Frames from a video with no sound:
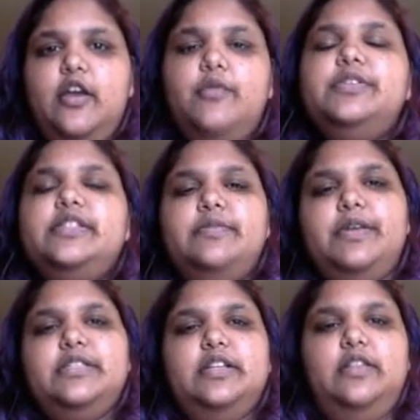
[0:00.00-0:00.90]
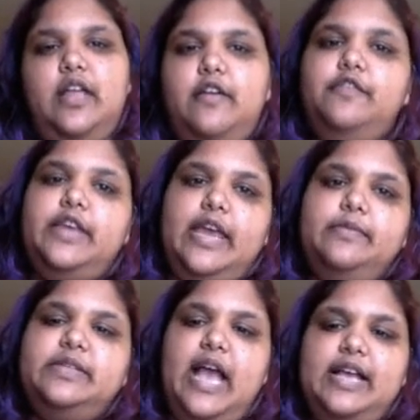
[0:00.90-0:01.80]
What does it mean to love
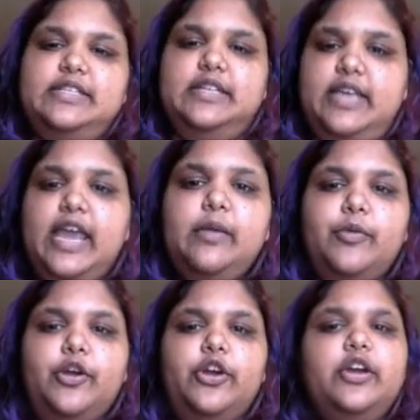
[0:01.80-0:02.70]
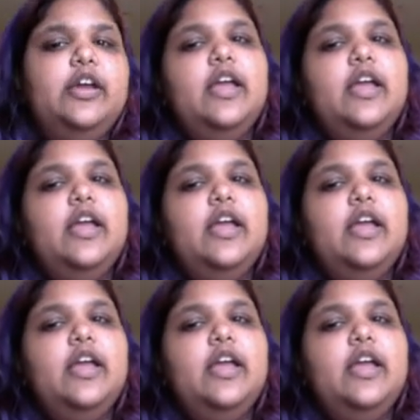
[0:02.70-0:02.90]
games as a gamer?